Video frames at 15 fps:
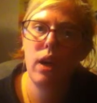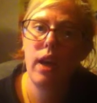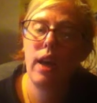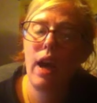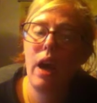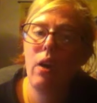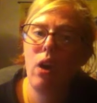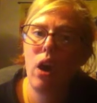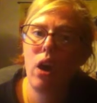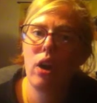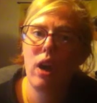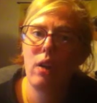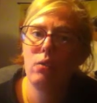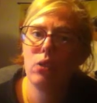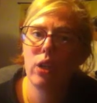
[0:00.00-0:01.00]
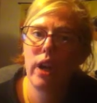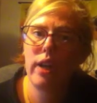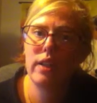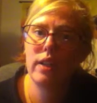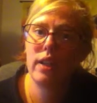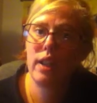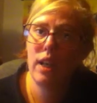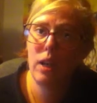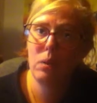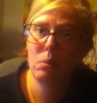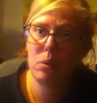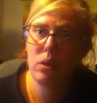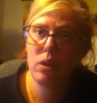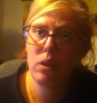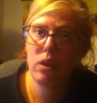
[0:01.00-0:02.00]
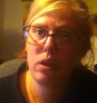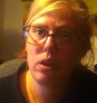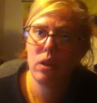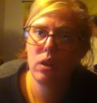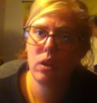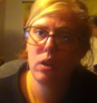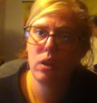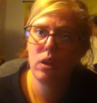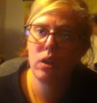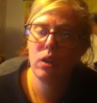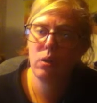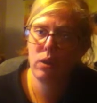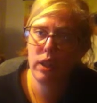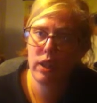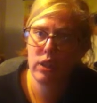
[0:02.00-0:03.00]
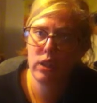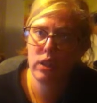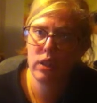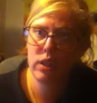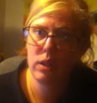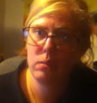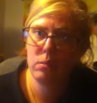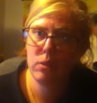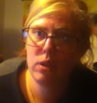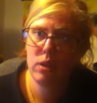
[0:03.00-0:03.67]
And how hard I've tried to keep a relationship.